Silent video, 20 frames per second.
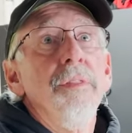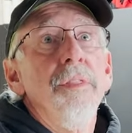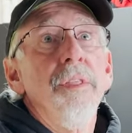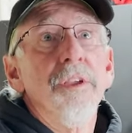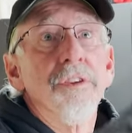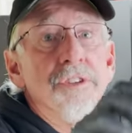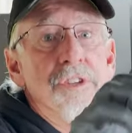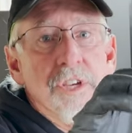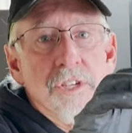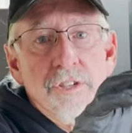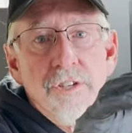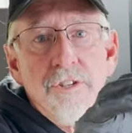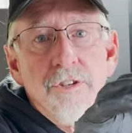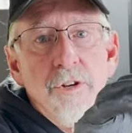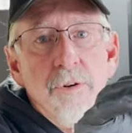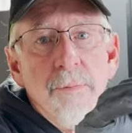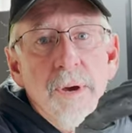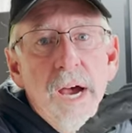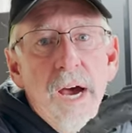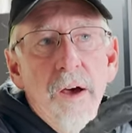the
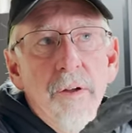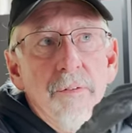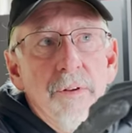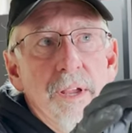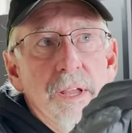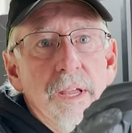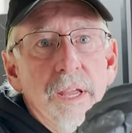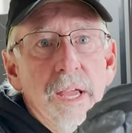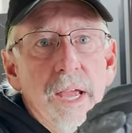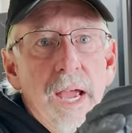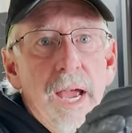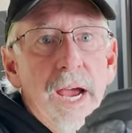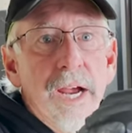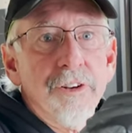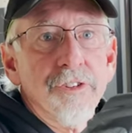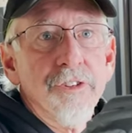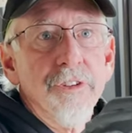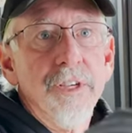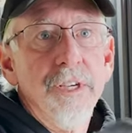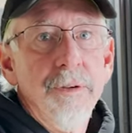62 mount
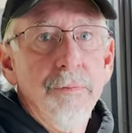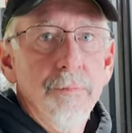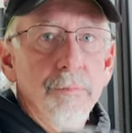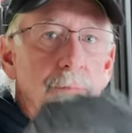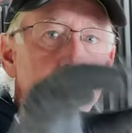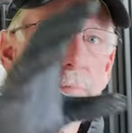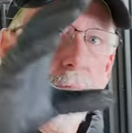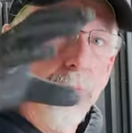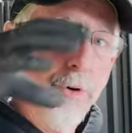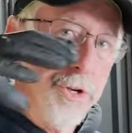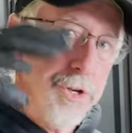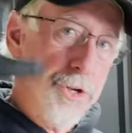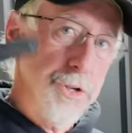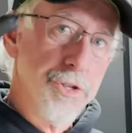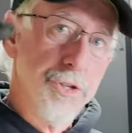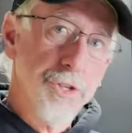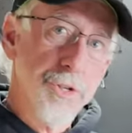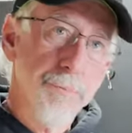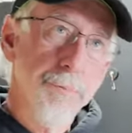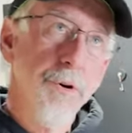actually
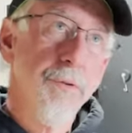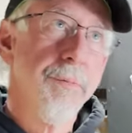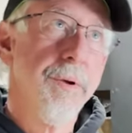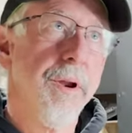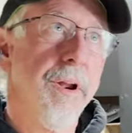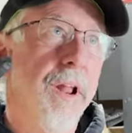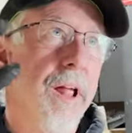reduces the movement